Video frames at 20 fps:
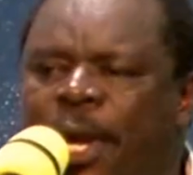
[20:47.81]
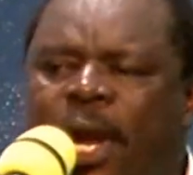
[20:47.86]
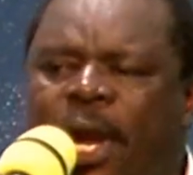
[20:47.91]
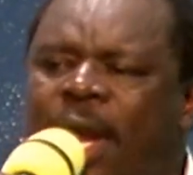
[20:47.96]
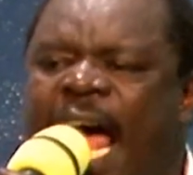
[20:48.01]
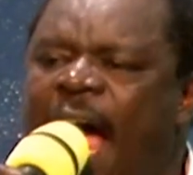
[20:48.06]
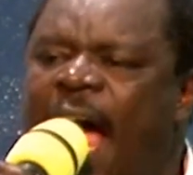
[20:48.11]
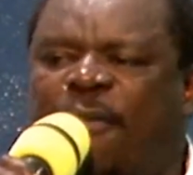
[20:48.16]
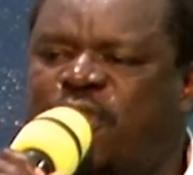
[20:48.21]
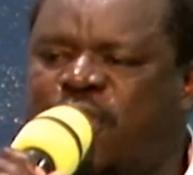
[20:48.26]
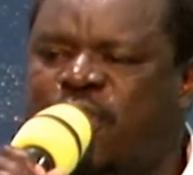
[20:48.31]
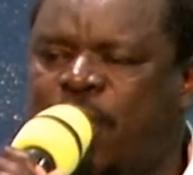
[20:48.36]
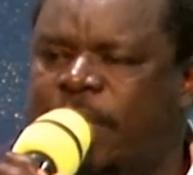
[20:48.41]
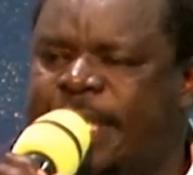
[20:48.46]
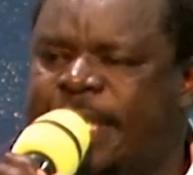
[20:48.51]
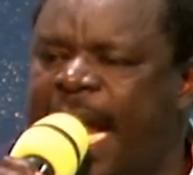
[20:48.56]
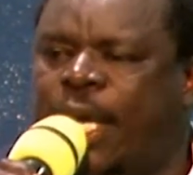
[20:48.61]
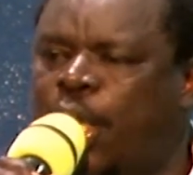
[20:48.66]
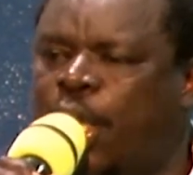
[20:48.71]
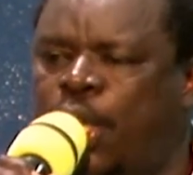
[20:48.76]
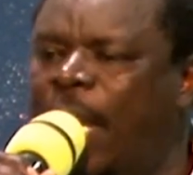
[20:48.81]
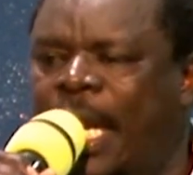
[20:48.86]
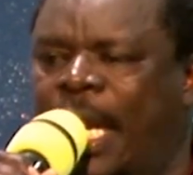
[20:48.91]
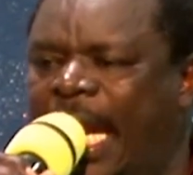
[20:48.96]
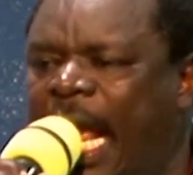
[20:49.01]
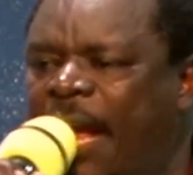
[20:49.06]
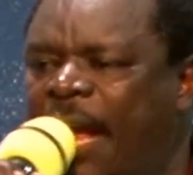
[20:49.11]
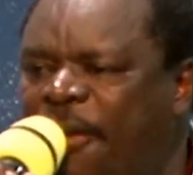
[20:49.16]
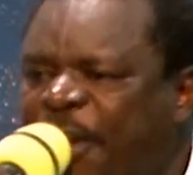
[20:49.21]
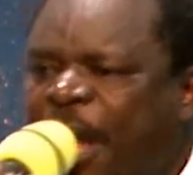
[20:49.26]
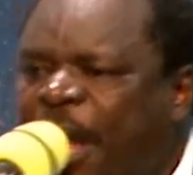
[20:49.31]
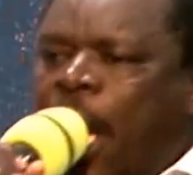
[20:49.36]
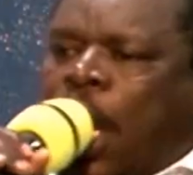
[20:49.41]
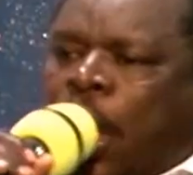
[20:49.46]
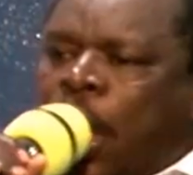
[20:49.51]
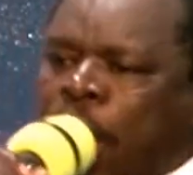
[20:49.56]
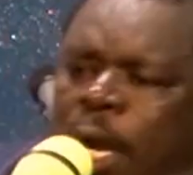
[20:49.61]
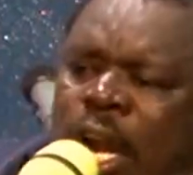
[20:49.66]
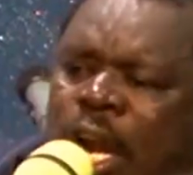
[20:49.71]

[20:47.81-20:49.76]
You don't have to take your life.